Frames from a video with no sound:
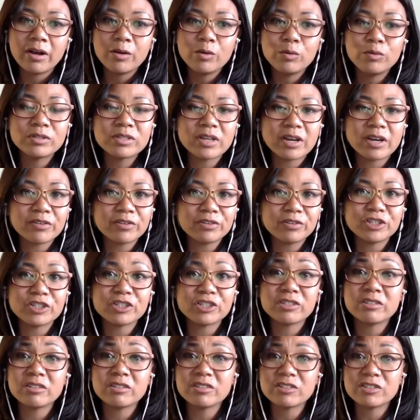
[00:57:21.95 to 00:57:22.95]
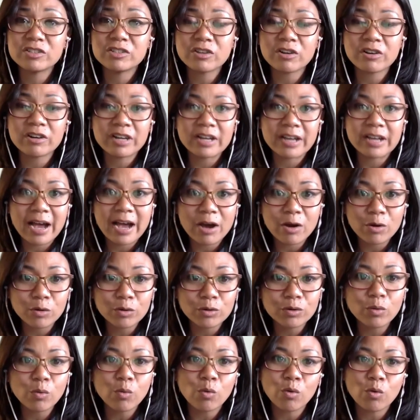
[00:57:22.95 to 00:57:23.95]
who's either just starting
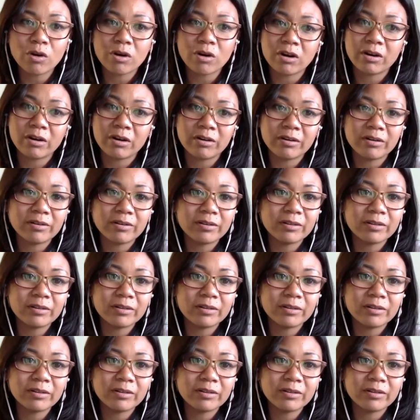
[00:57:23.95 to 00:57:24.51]
out or